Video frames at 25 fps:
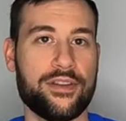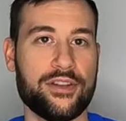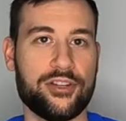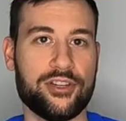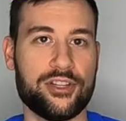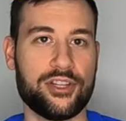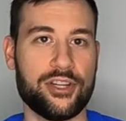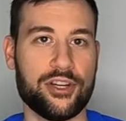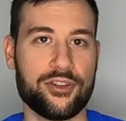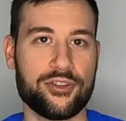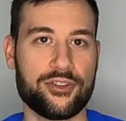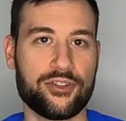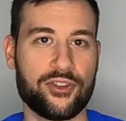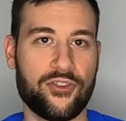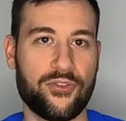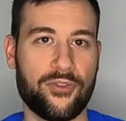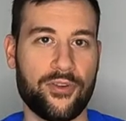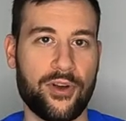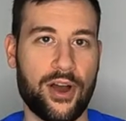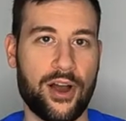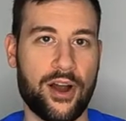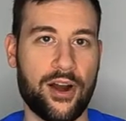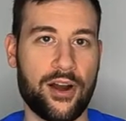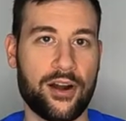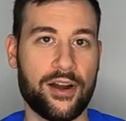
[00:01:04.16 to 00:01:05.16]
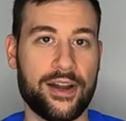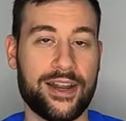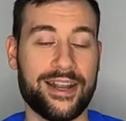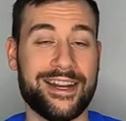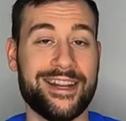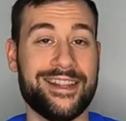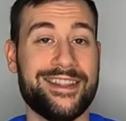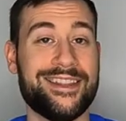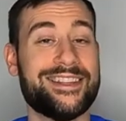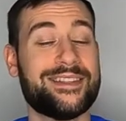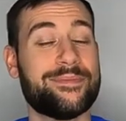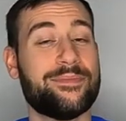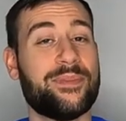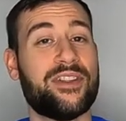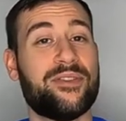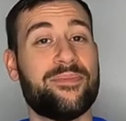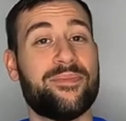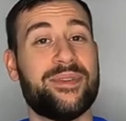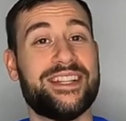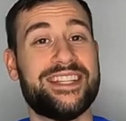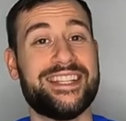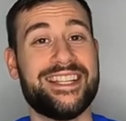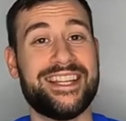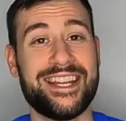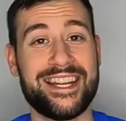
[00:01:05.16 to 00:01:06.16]
this year so far, and in this month
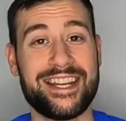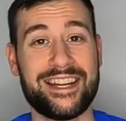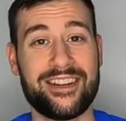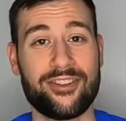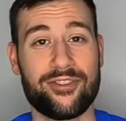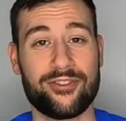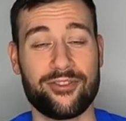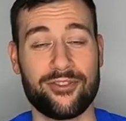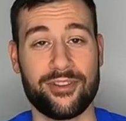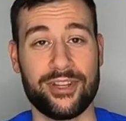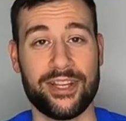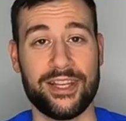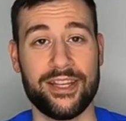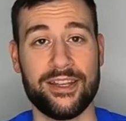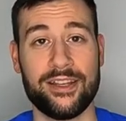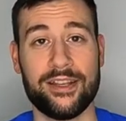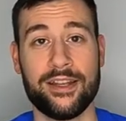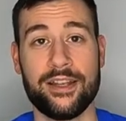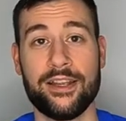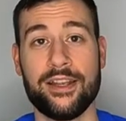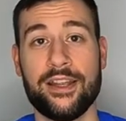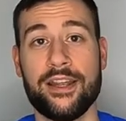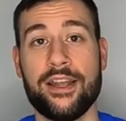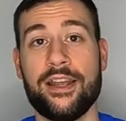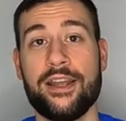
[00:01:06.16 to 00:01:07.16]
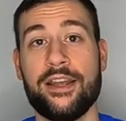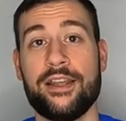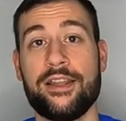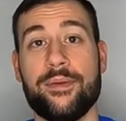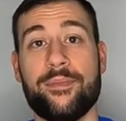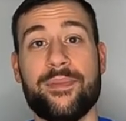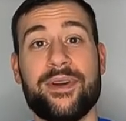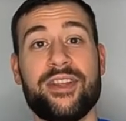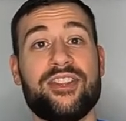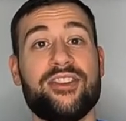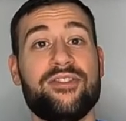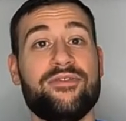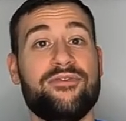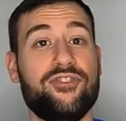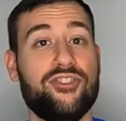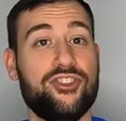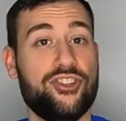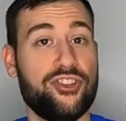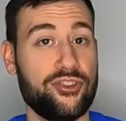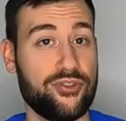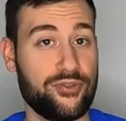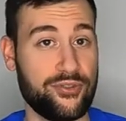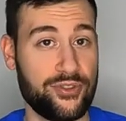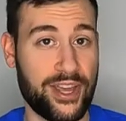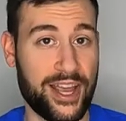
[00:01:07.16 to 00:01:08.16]
particularly, the month of
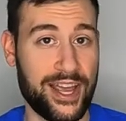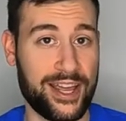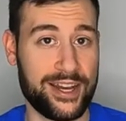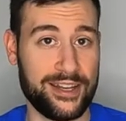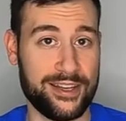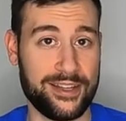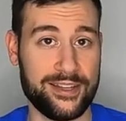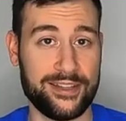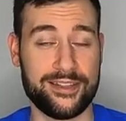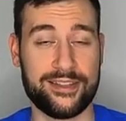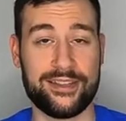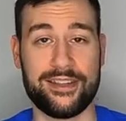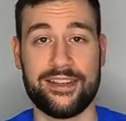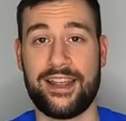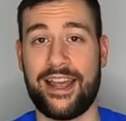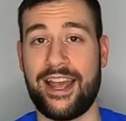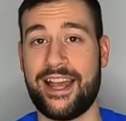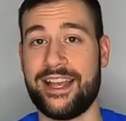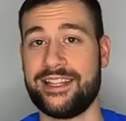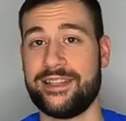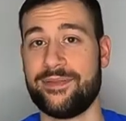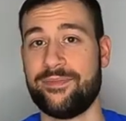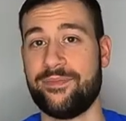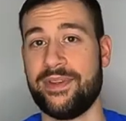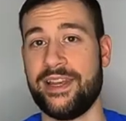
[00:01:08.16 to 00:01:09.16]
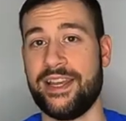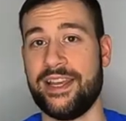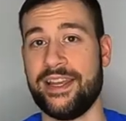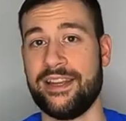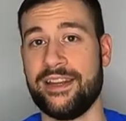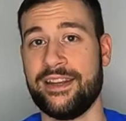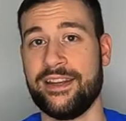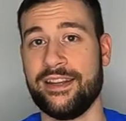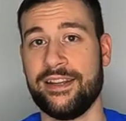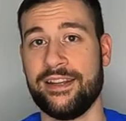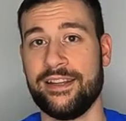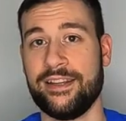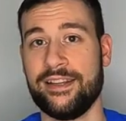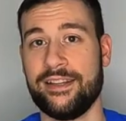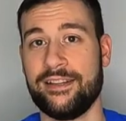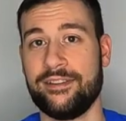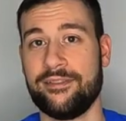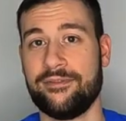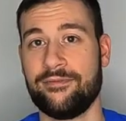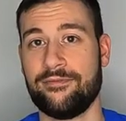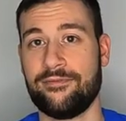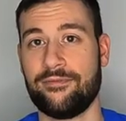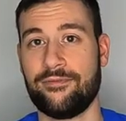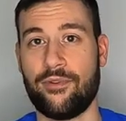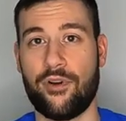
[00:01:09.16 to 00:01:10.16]
June that is, has been
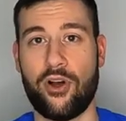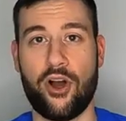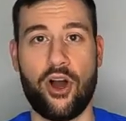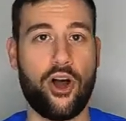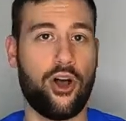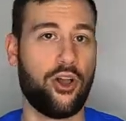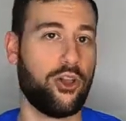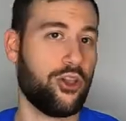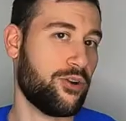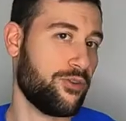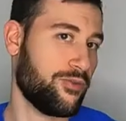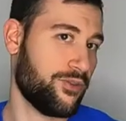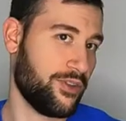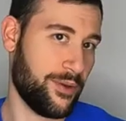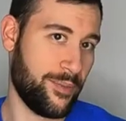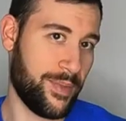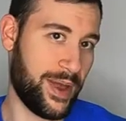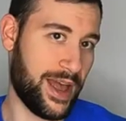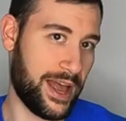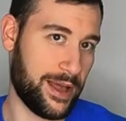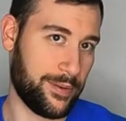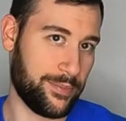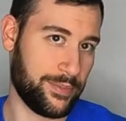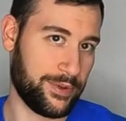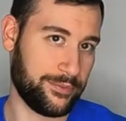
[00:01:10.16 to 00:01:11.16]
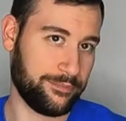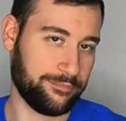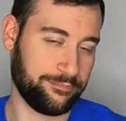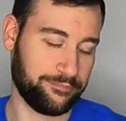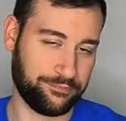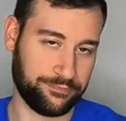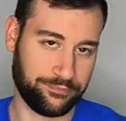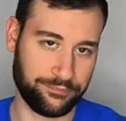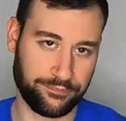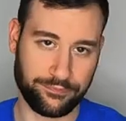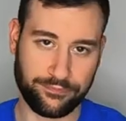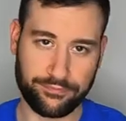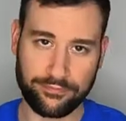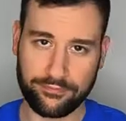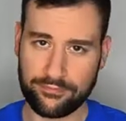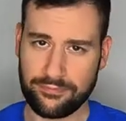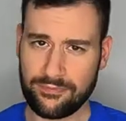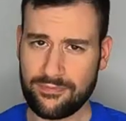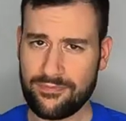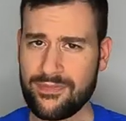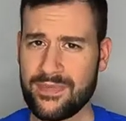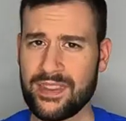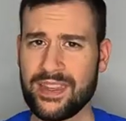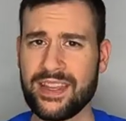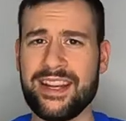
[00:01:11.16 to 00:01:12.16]
all over the map.
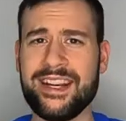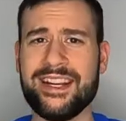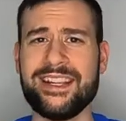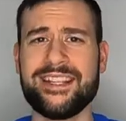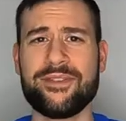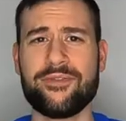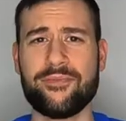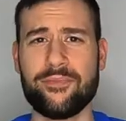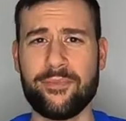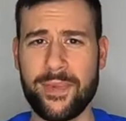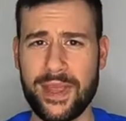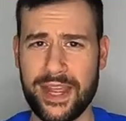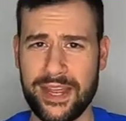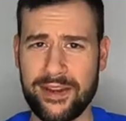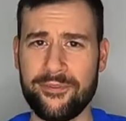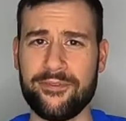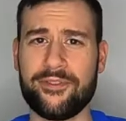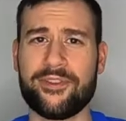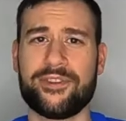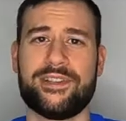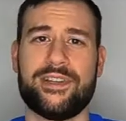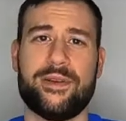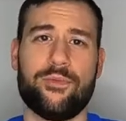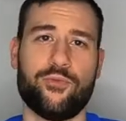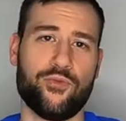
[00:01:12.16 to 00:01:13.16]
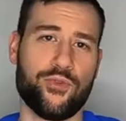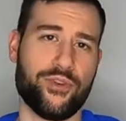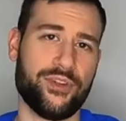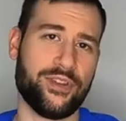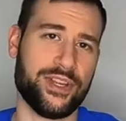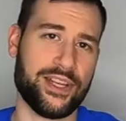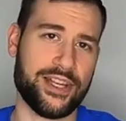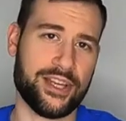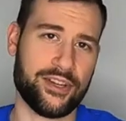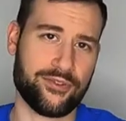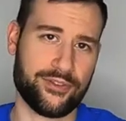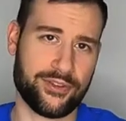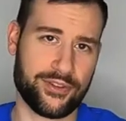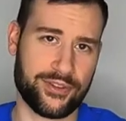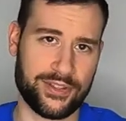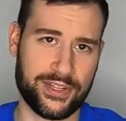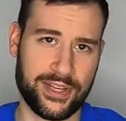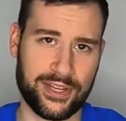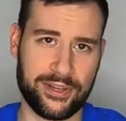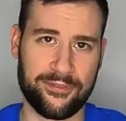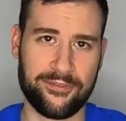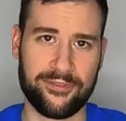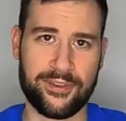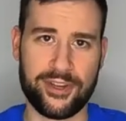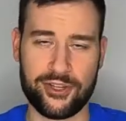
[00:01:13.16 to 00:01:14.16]
And it's made for some really
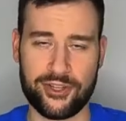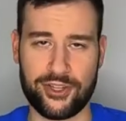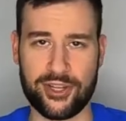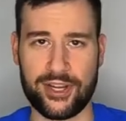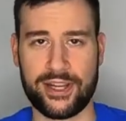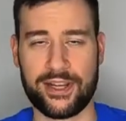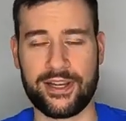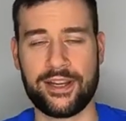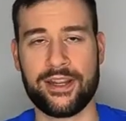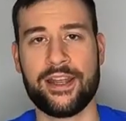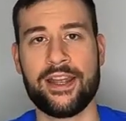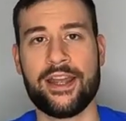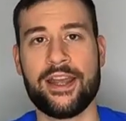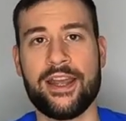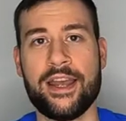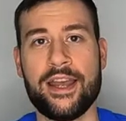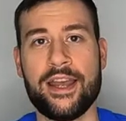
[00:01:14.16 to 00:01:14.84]
interesting fishing